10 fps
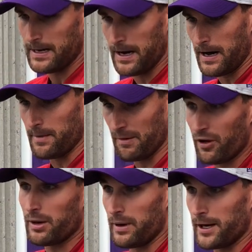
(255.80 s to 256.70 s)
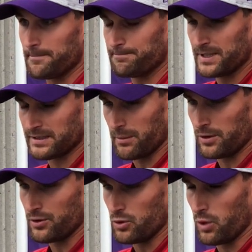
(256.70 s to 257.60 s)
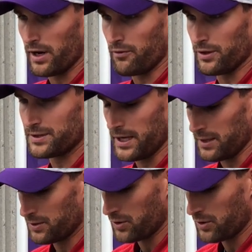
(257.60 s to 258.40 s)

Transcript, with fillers: I thought about it, because I'm going to do whatever it takes.